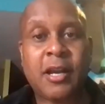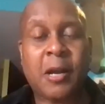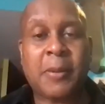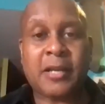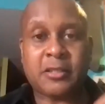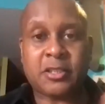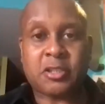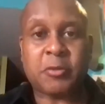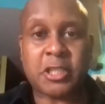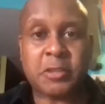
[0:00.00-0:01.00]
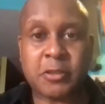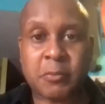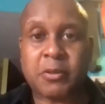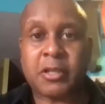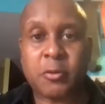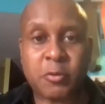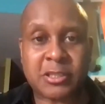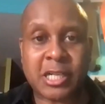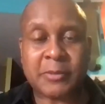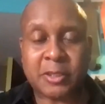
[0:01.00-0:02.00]
about the situation with the brother who was
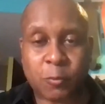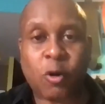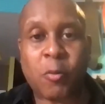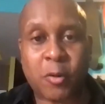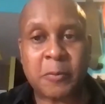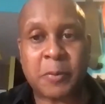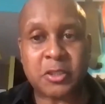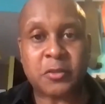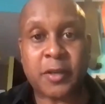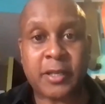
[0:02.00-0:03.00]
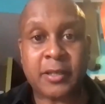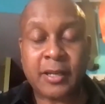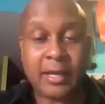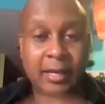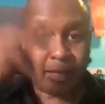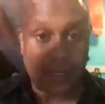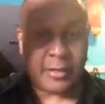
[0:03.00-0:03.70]
stopped at the Walmart in Pennsylvania. And